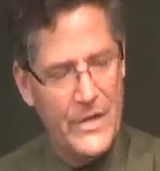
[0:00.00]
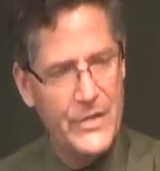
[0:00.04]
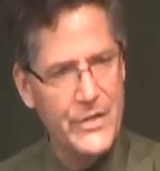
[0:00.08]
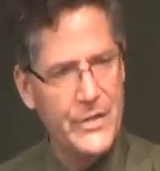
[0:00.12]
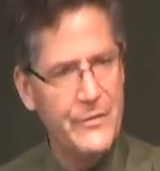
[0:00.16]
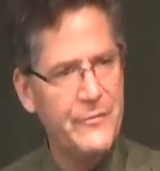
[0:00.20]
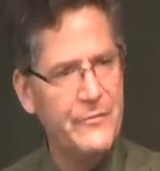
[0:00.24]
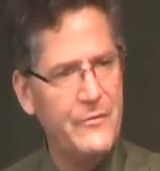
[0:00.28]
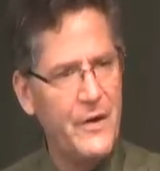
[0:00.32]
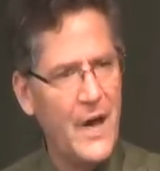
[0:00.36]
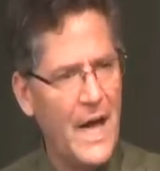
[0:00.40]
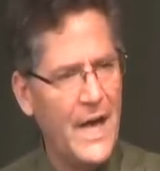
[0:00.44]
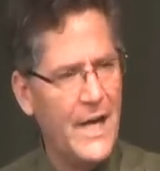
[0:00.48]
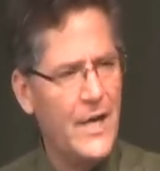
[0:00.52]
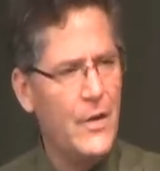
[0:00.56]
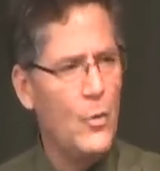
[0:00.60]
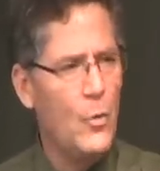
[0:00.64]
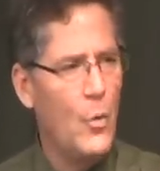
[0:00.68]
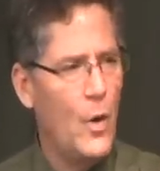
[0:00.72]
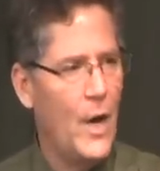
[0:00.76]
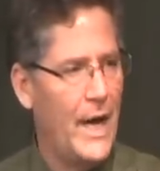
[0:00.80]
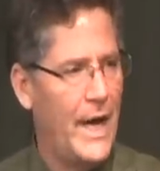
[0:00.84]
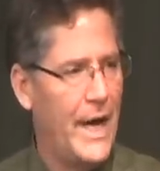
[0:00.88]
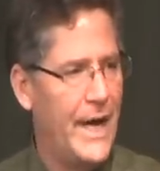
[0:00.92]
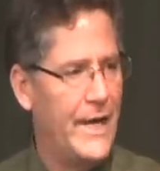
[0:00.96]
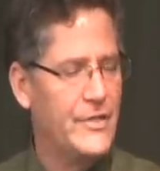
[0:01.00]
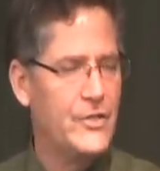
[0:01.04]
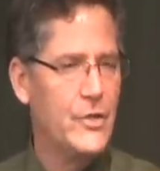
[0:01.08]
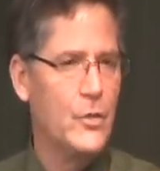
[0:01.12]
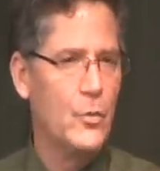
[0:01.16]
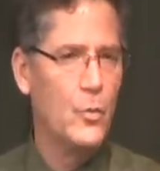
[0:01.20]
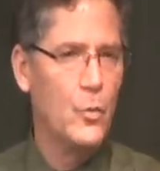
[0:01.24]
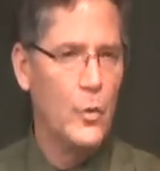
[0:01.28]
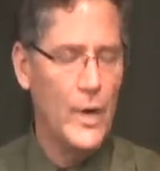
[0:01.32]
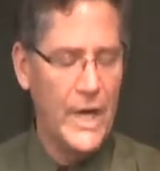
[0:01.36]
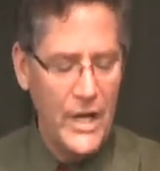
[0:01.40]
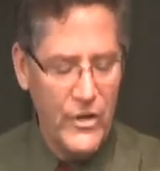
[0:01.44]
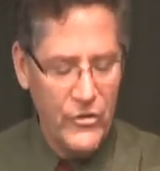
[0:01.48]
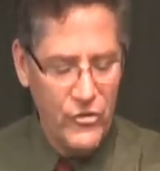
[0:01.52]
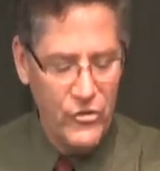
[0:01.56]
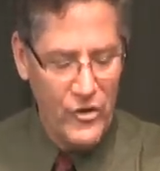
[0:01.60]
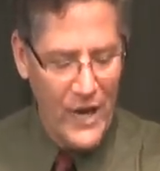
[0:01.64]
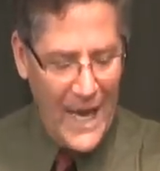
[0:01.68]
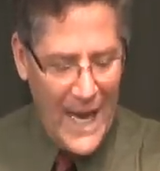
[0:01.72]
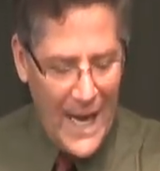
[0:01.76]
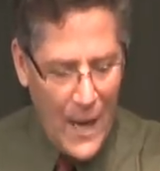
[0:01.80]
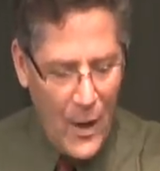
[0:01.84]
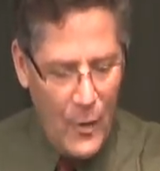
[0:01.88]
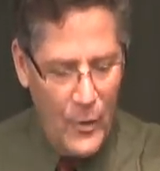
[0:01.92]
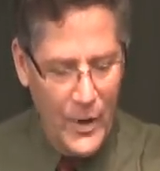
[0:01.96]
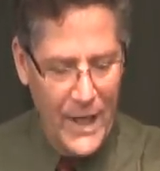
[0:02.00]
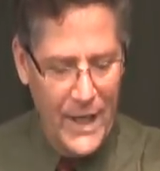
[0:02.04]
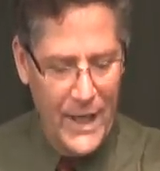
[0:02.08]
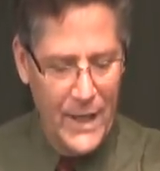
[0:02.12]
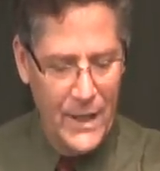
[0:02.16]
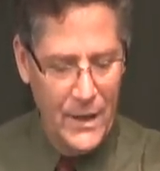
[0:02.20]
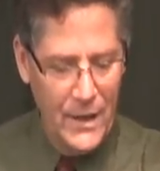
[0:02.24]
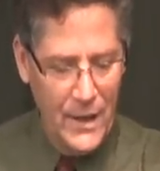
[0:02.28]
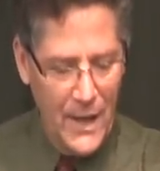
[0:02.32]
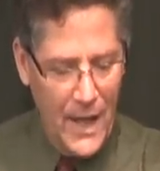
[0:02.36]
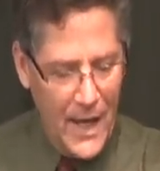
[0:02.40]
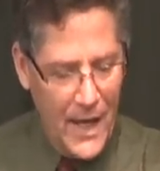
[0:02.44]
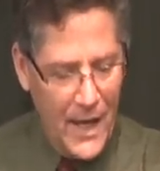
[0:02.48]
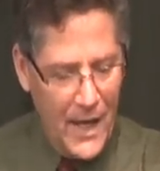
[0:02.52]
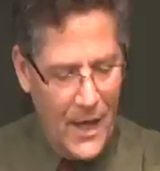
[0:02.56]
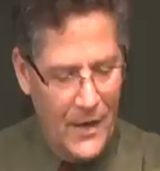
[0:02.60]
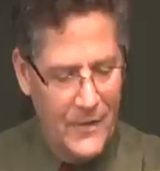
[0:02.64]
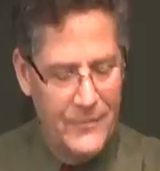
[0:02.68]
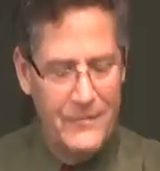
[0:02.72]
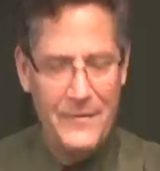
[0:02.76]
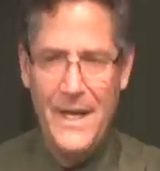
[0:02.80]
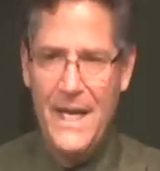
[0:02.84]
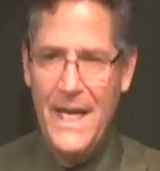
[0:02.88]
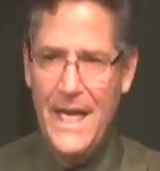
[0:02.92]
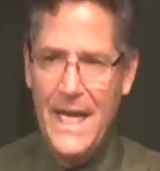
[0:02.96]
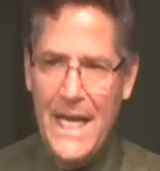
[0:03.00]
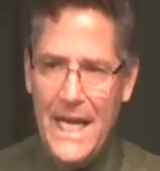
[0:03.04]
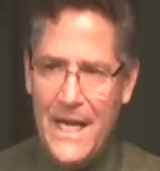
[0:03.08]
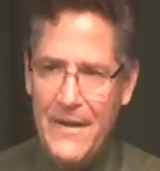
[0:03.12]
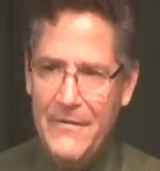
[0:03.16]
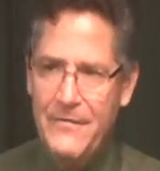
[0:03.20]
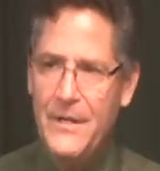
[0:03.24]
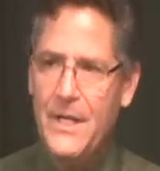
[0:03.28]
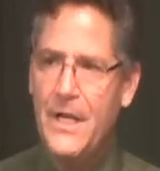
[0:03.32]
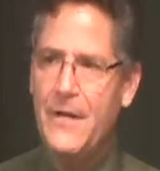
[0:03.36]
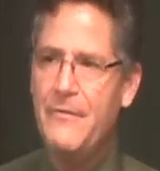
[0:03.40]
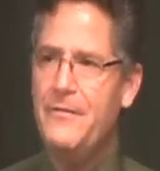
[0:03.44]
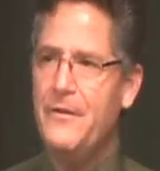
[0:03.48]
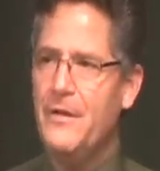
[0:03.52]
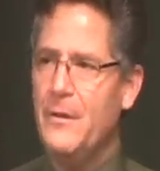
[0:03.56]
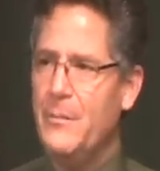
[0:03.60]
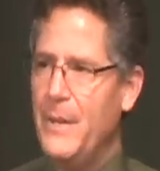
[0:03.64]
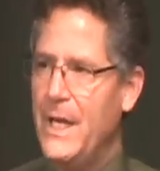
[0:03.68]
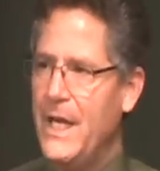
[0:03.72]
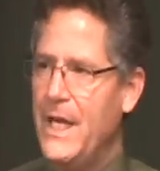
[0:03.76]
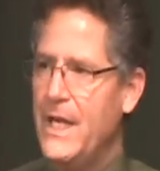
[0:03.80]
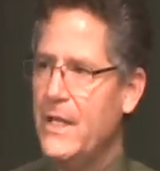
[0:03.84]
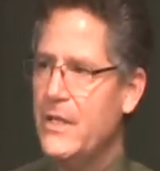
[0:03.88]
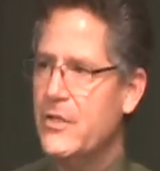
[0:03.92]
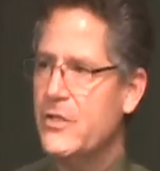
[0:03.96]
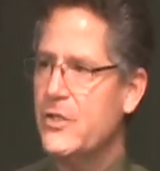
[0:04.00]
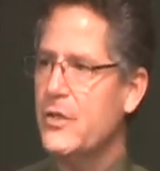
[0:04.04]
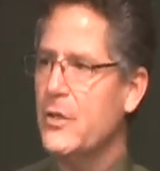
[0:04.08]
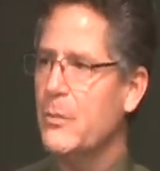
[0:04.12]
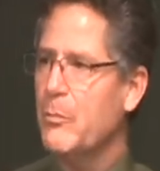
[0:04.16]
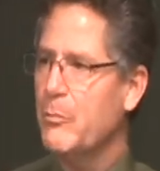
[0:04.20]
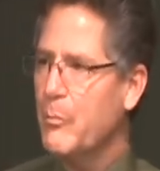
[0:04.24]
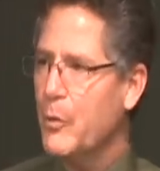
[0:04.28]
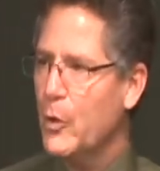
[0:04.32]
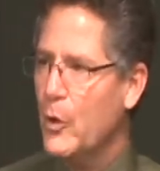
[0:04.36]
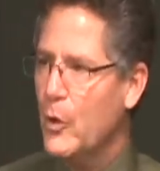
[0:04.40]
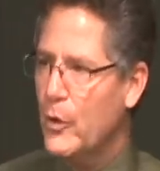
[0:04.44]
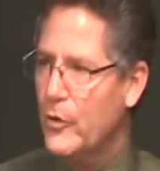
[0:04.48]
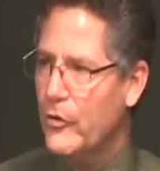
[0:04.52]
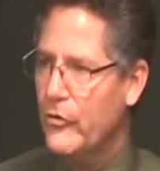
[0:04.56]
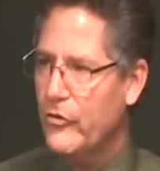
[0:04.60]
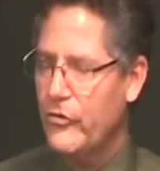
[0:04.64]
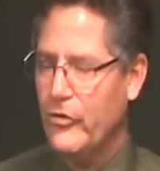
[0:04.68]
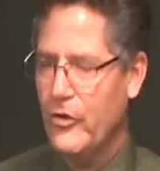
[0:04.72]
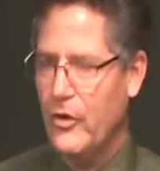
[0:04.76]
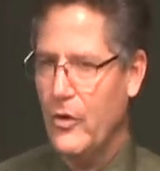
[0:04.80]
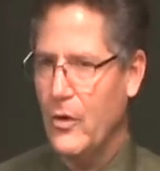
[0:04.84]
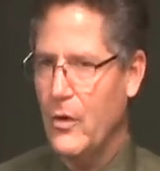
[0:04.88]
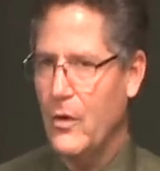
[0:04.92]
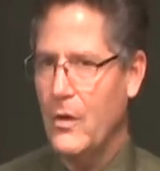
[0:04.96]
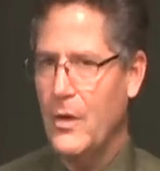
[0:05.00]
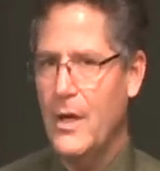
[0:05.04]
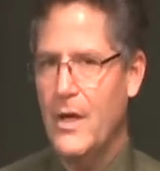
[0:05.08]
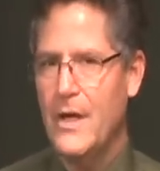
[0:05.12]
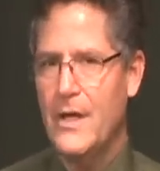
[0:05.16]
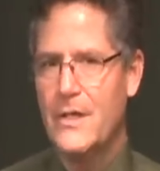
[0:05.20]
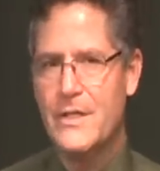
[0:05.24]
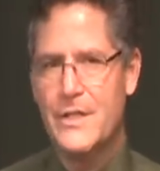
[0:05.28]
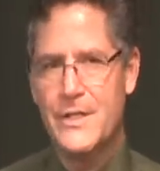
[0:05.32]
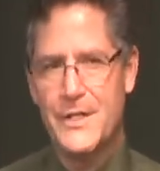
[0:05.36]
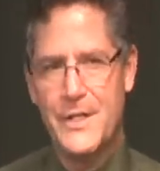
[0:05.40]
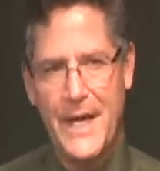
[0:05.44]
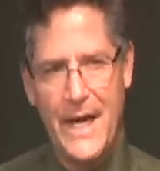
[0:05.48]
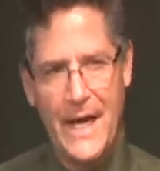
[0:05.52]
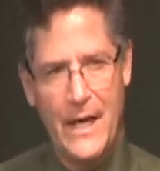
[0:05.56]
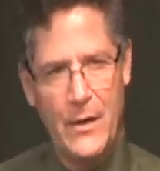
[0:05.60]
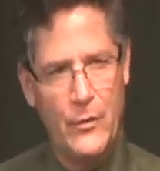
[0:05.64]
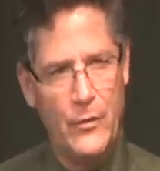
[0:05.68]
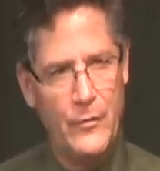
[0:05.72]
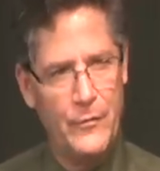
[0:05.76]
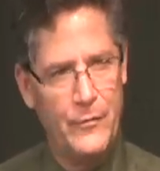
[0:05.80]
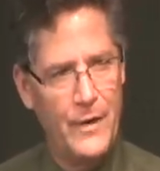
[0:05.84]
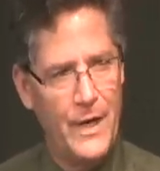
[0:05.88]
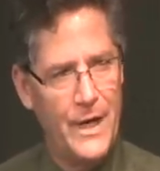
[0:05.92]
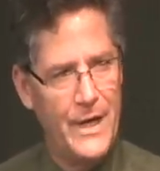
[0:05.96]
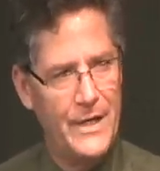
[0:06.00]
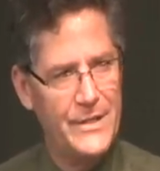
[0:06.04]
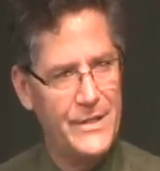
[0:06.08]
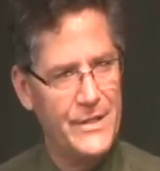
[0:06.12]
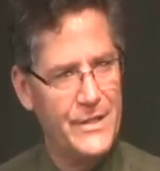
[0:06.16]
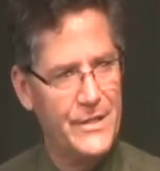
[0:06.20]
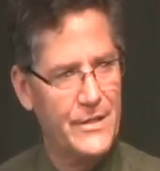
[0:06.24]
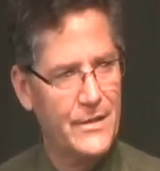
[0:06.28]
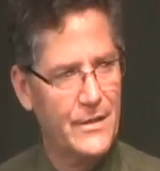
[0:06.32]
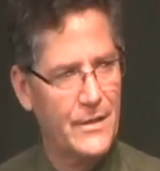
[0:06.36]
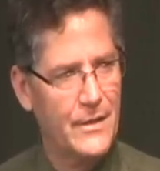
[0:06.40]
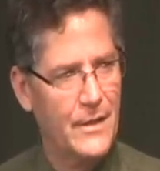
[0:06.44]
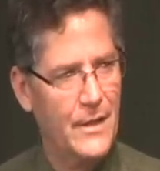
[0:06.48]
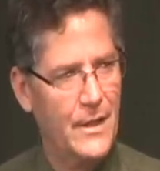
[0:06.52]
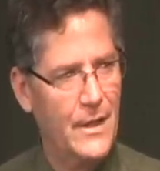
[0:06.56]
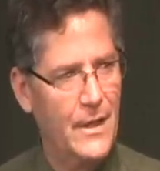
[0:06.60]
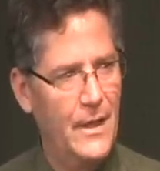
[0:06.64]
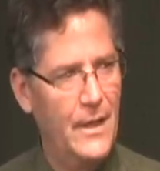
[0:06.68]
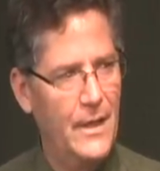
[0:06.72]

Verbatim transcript: to find a way to reach out in love, even if it means personal sacrifice.